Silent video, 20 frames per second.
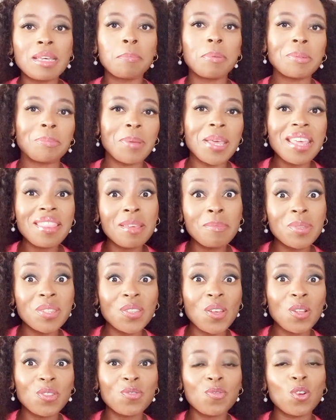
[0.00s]
prepare
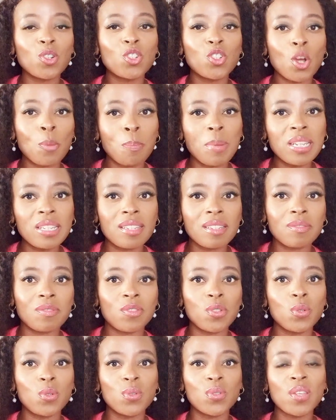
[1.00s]
themselves for job
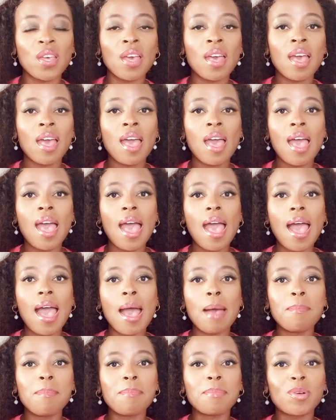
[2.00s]
interviews.
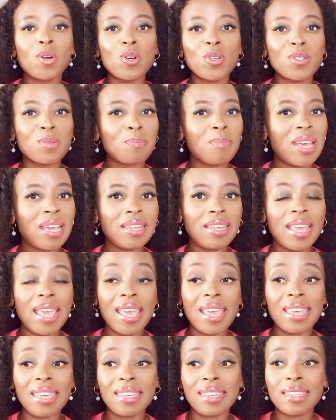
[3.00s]
Because man,
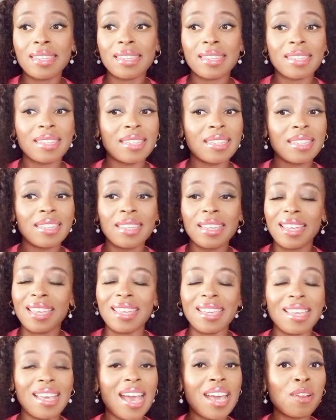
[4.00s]
hey,
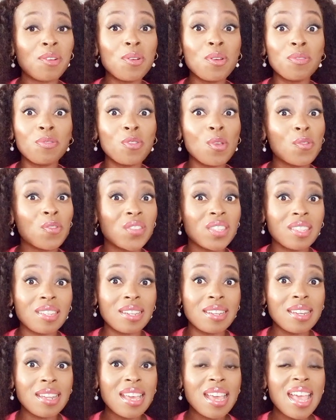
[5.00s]
I don't know if you've
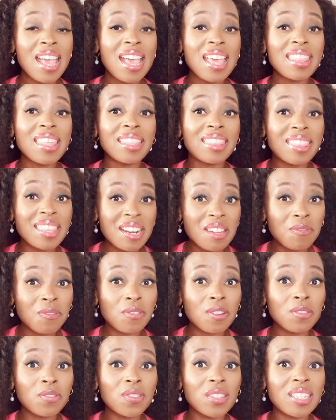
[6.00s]
seen the
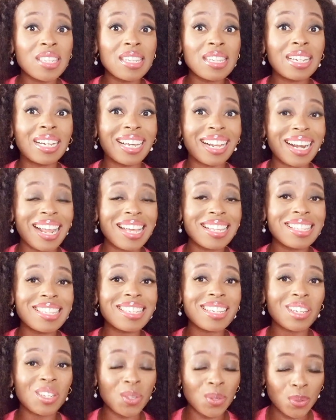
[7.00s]
350
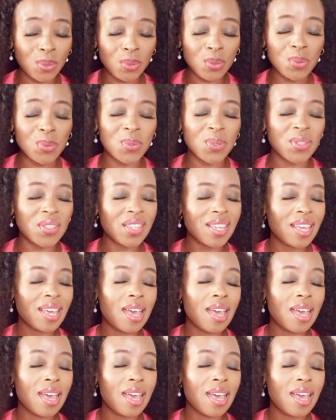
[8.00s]
grant queues.